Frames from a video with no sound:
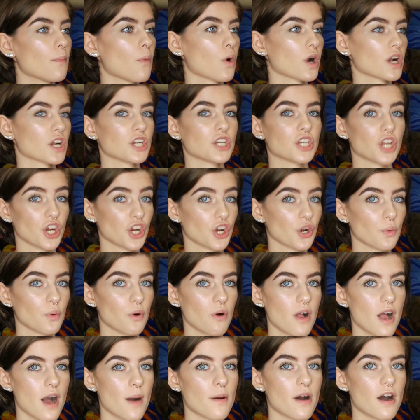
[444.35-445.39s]
more dirt
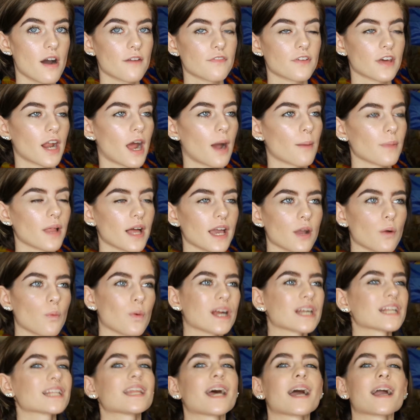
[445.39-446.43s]
will come off, and I'm like,
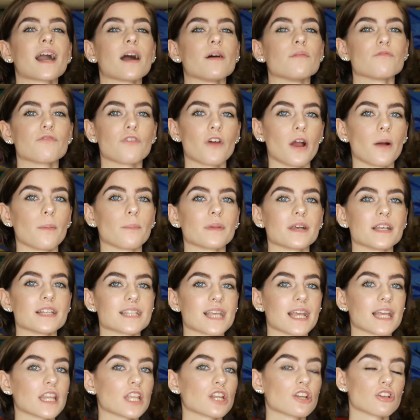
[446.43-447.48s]
where did that come from? Because
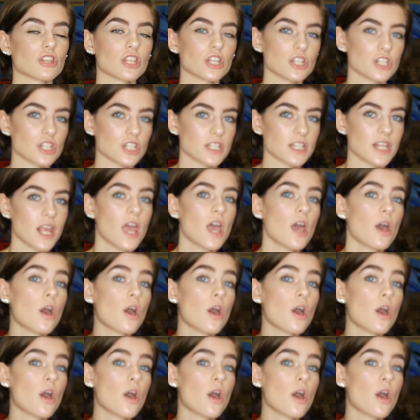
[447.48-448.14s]
I literally just